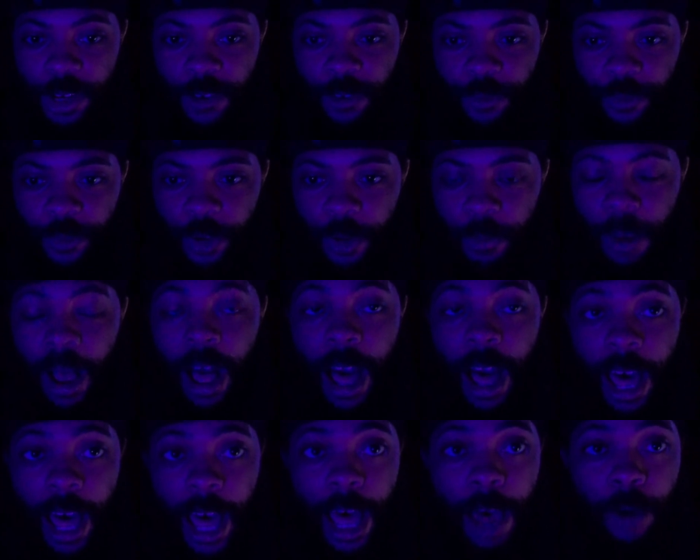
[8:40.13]
from
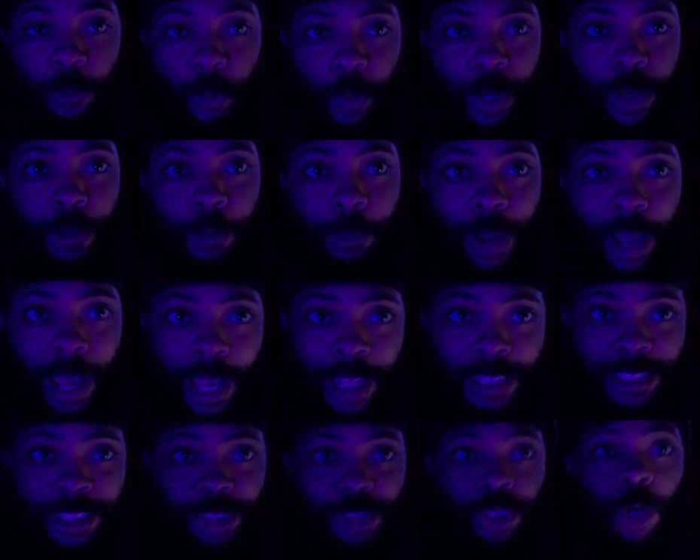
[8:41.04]
Ah, Real
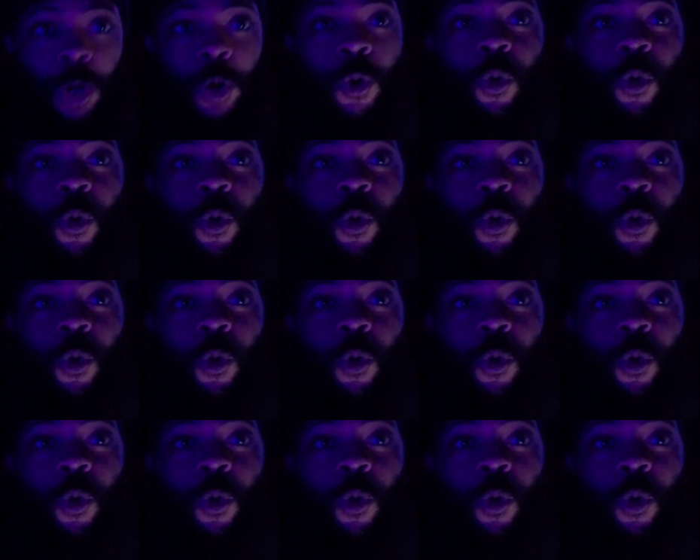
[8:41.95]
Monsters,